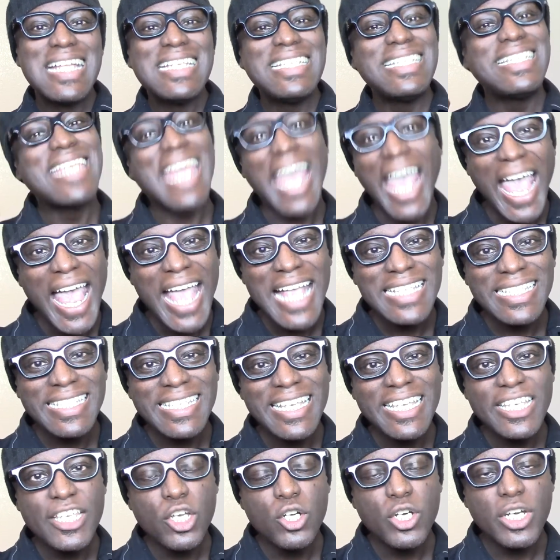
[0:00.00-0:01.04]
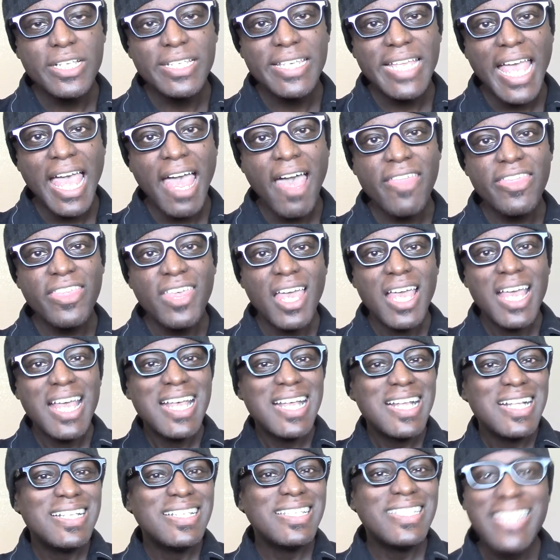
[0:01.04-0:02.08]
Taxing you to death,
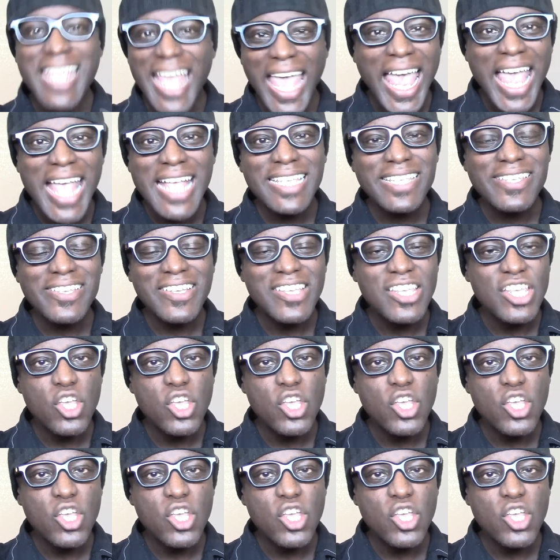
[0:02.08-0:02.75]
taxing